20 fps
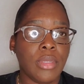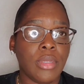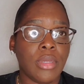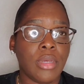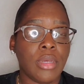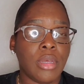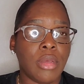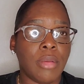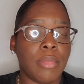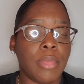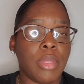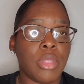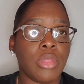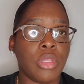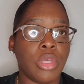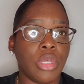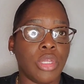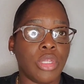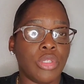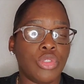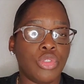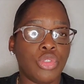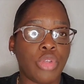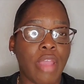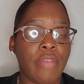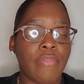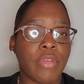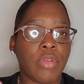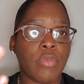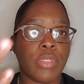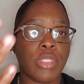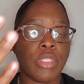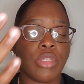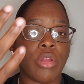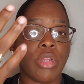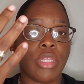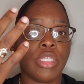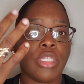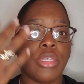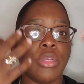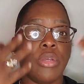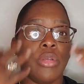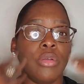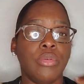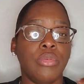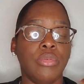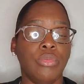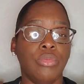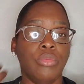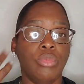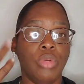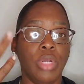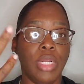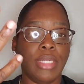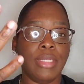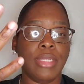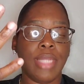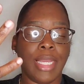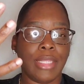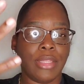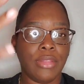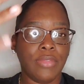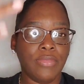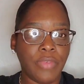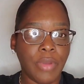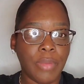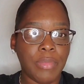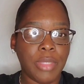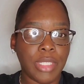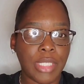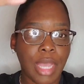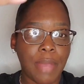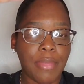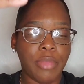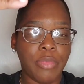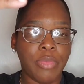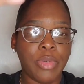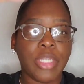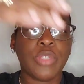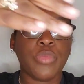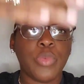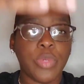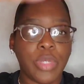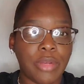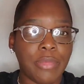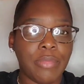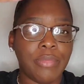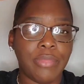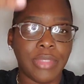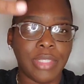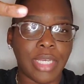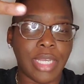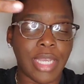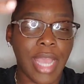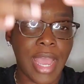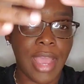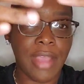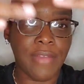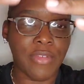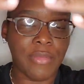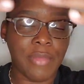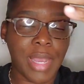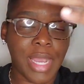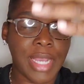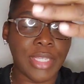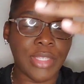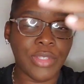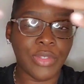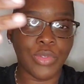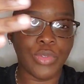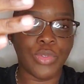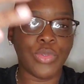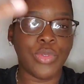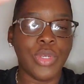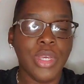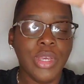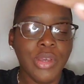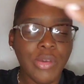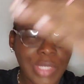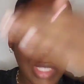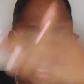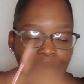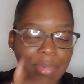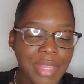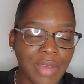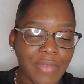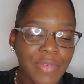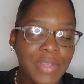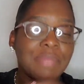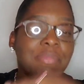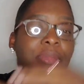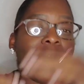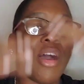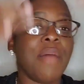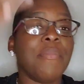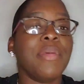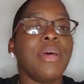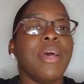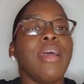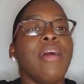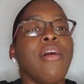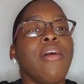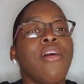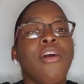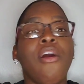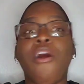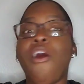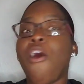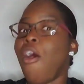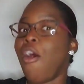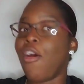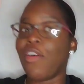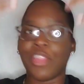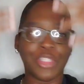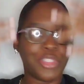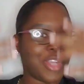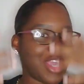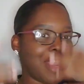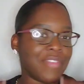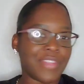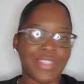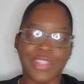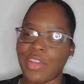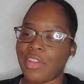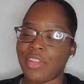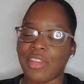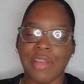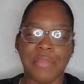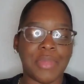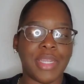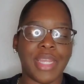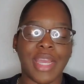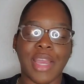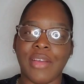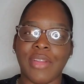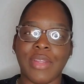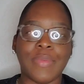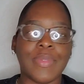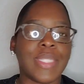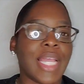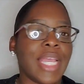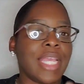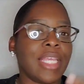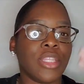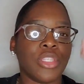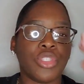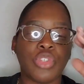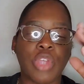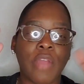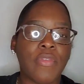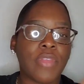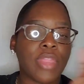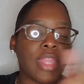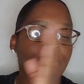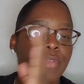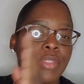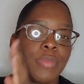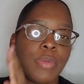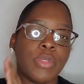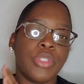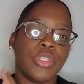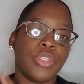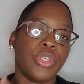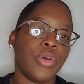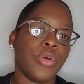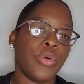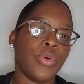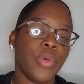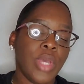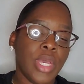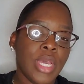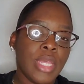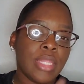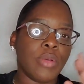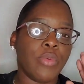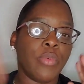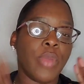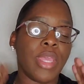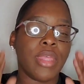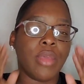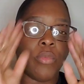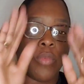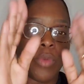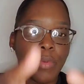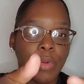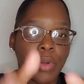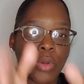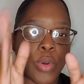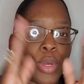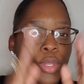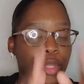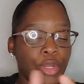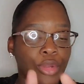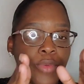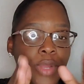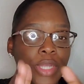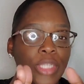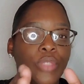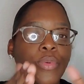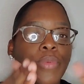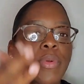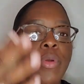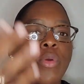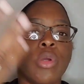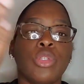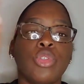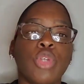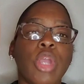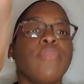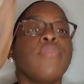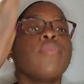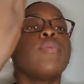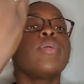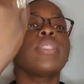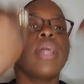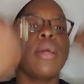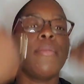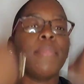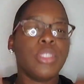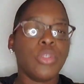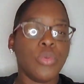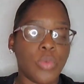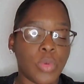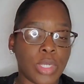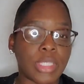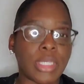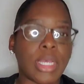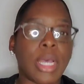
the traffic was starting to run, like from the top of the bridge where the guy from my high school was coming down with his mom. All the traffic started coming down. It was like the traffic that was supposed to go the way that we were going, the direction we were going, traffic was coming towards